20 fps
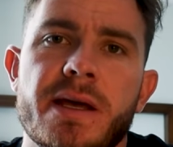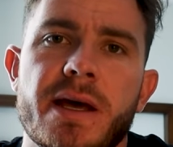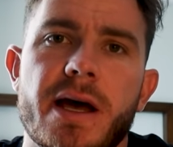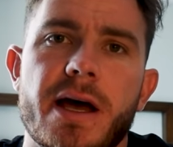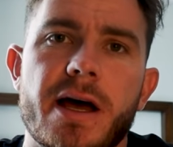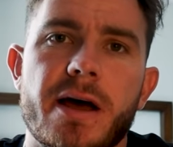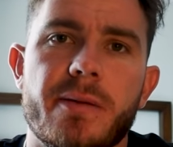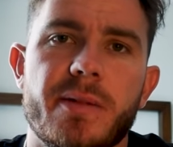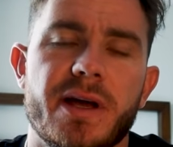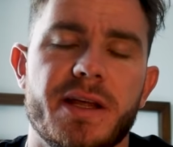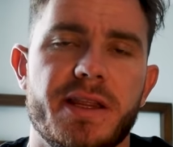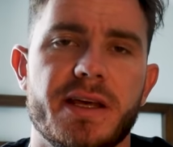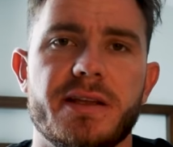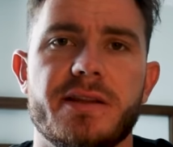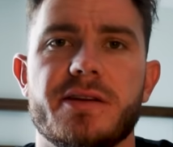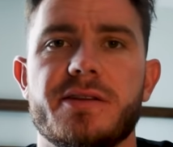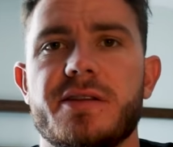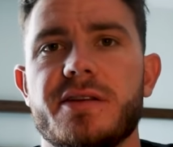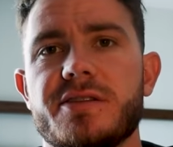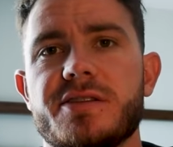Um, I think
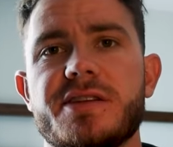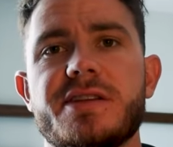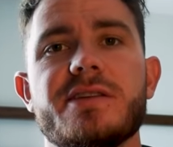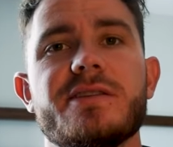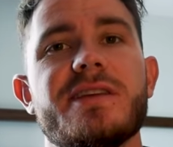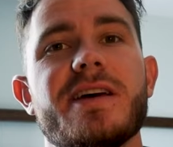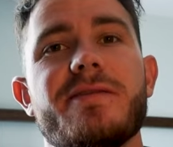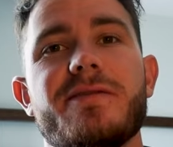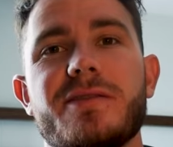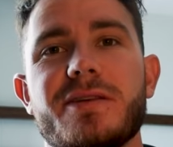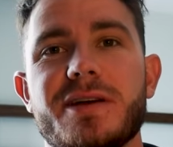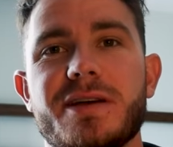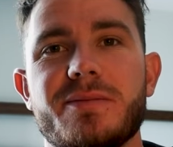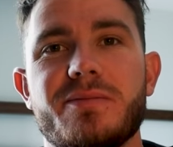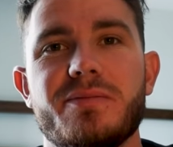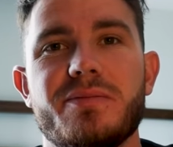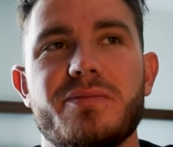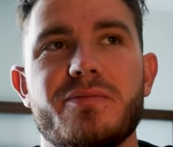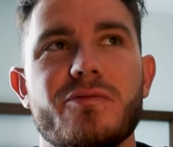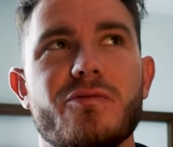that there's still definitely
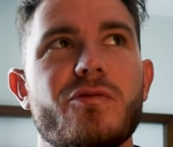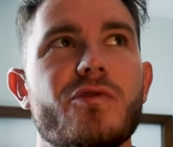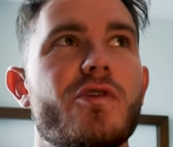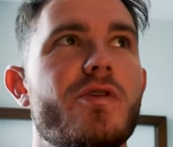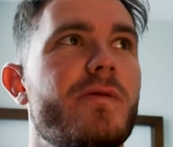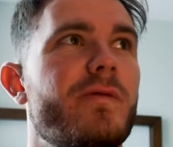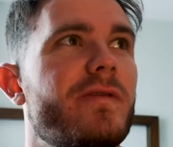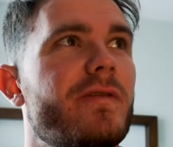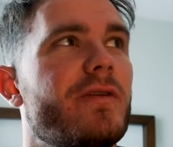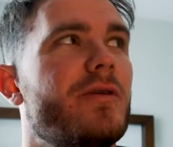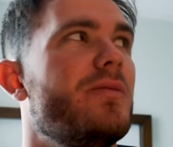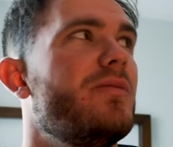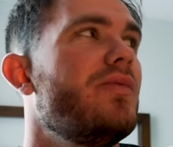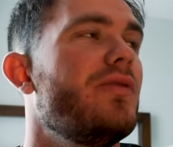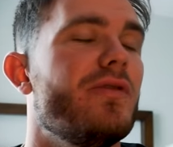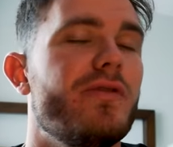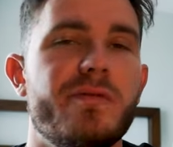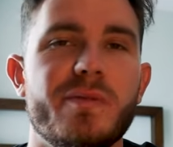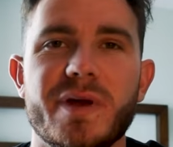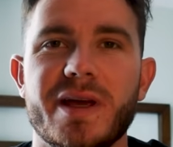room for
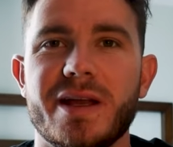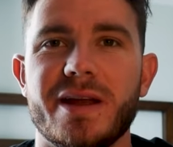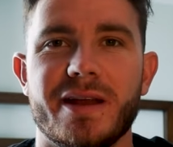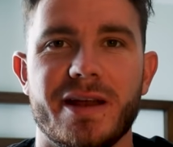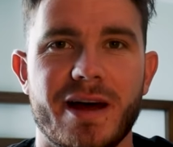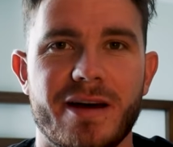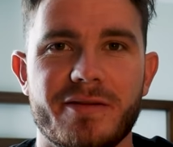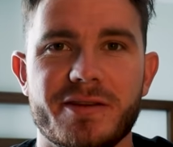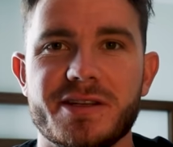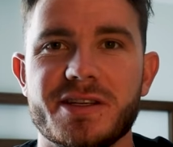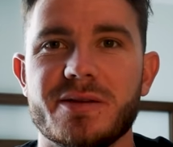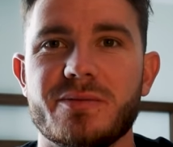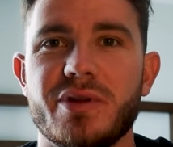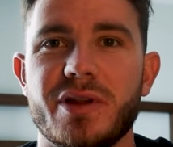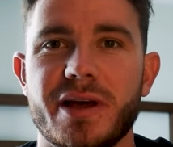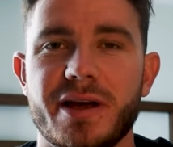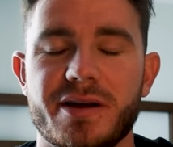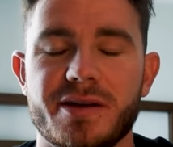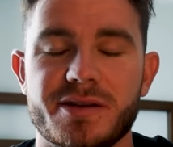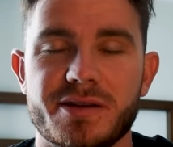improvement, and obviously
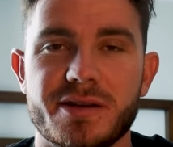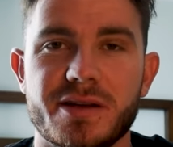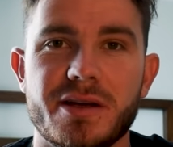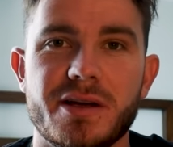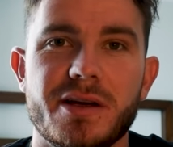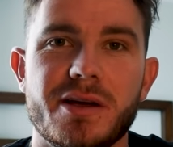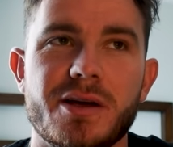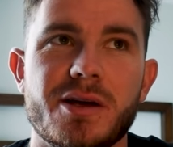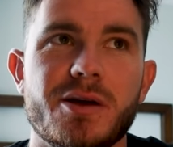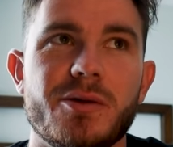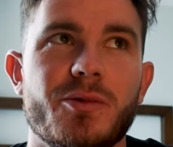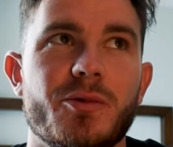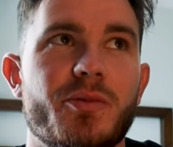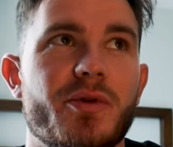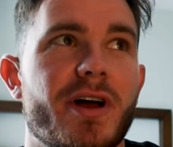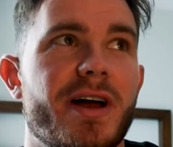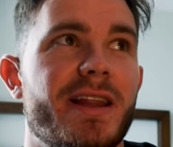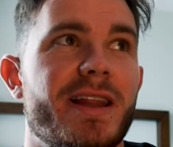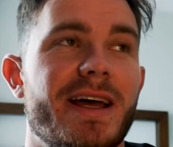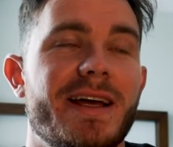players would
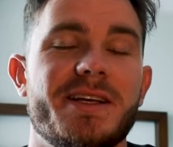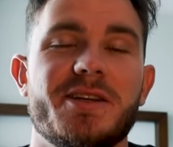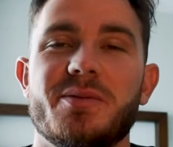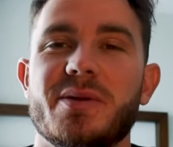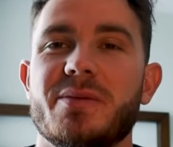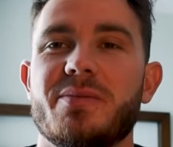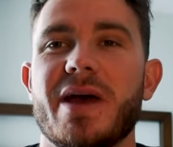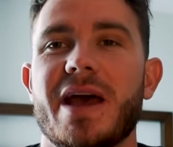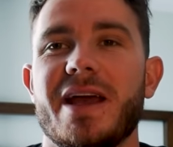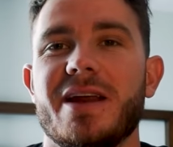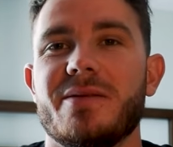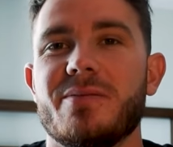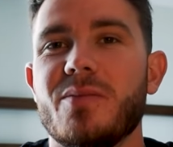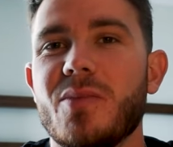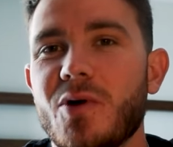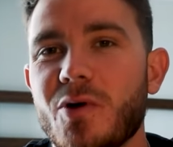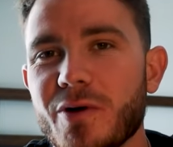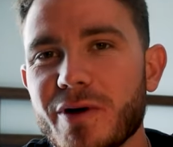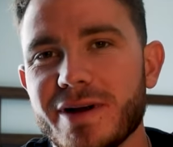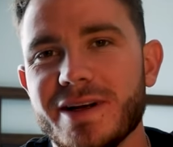probably like to be paid
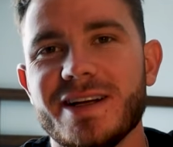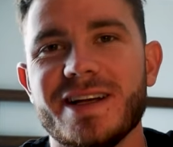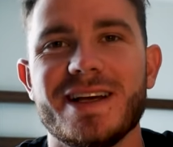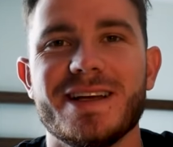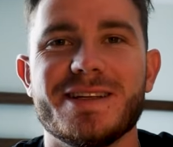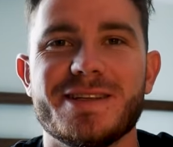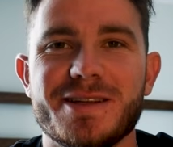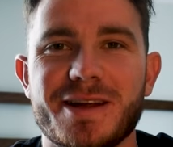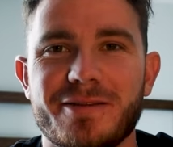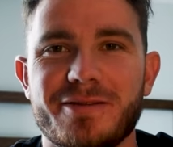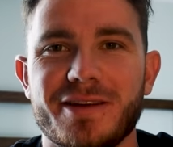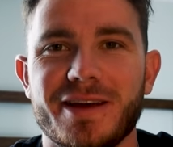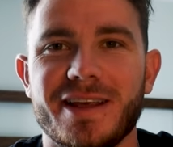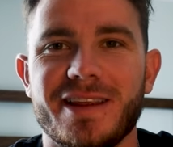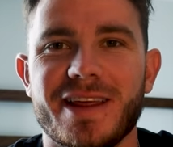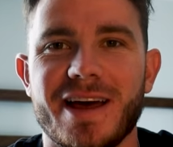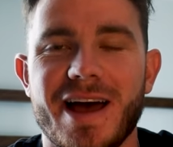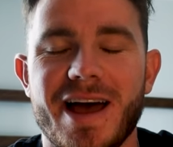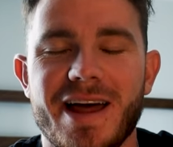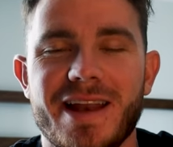more and stuff
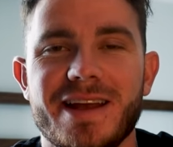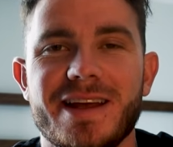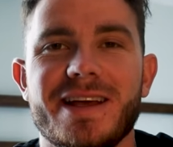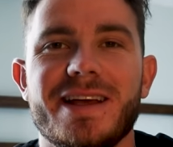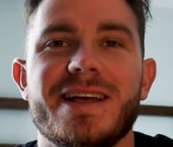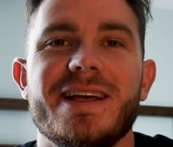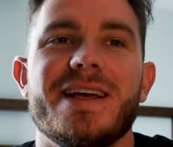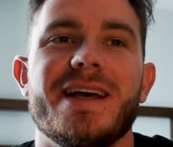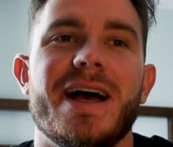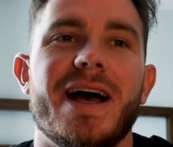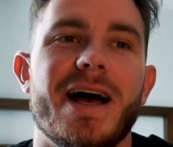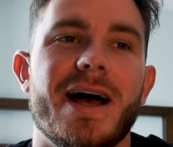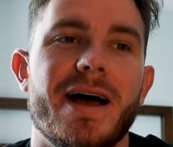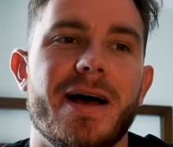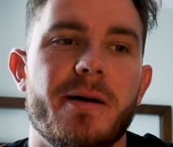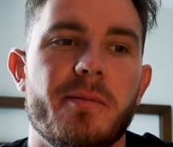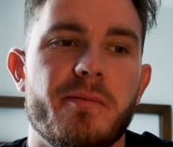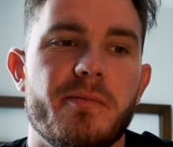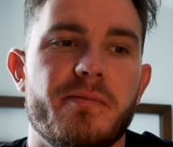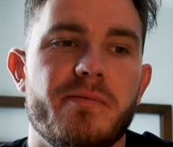like that.
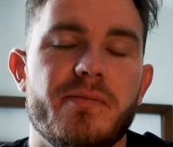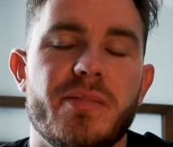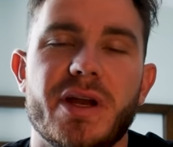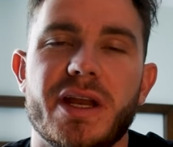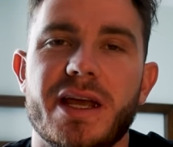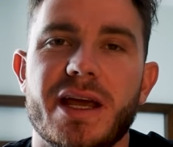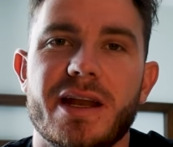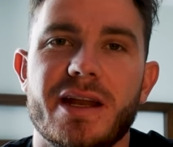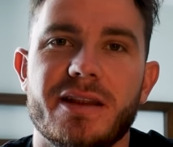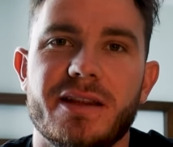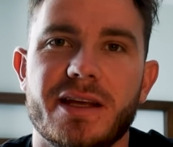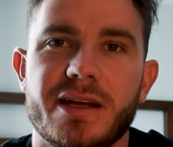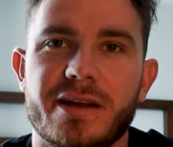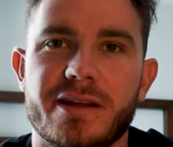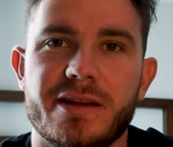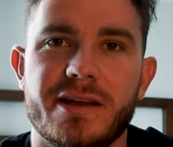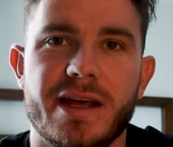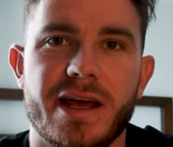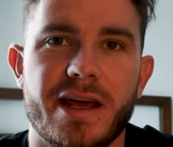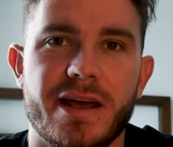Um, but again, at the end
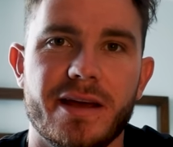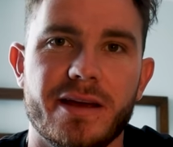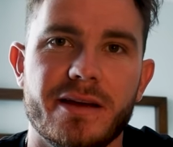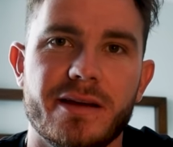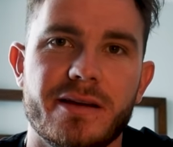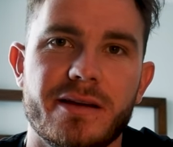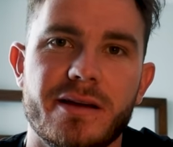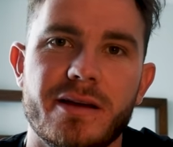of the day,